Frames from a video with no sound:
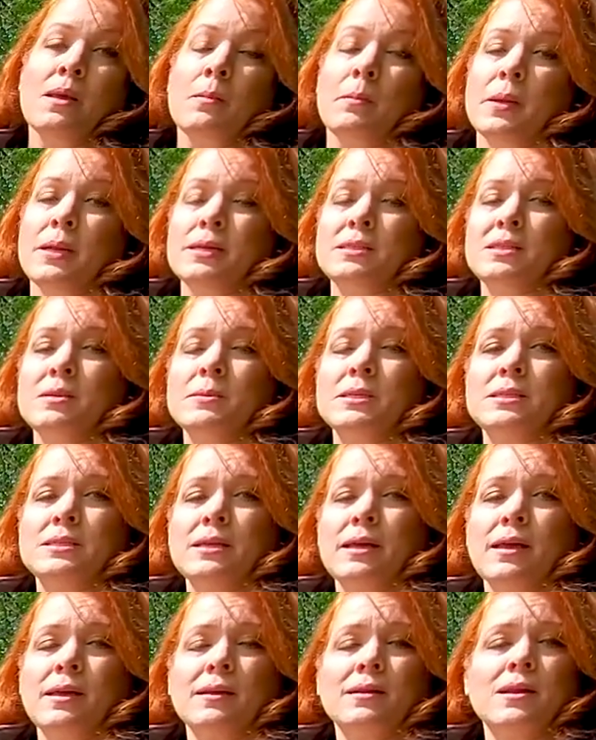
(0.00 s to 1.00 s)
But it's a
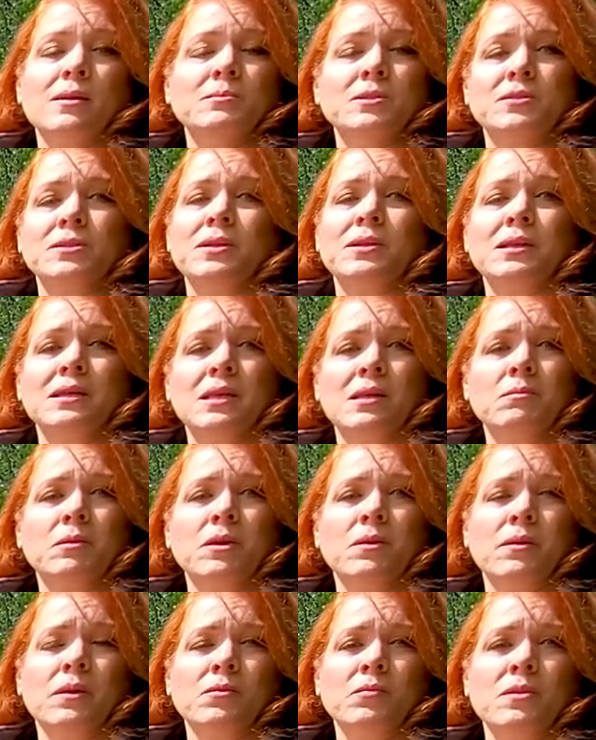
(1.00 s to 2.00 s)
mistake, and I'm just going to keep
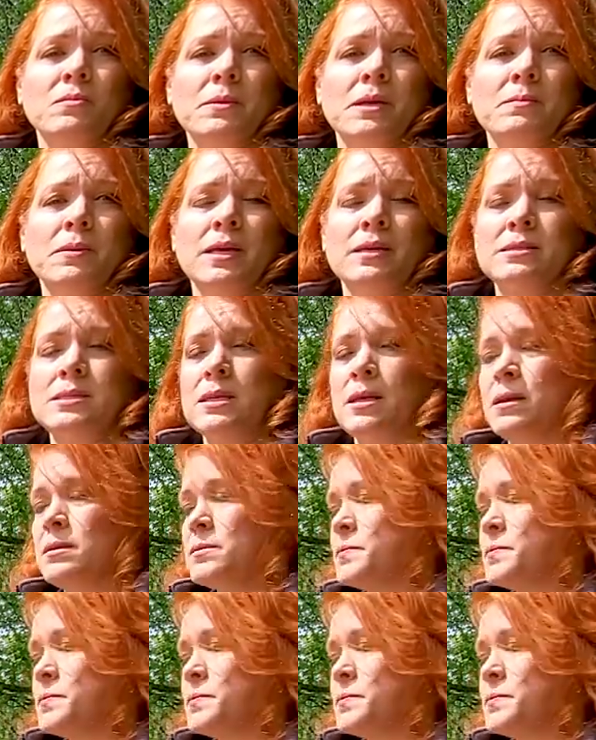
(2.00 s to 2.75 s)
going with my painting.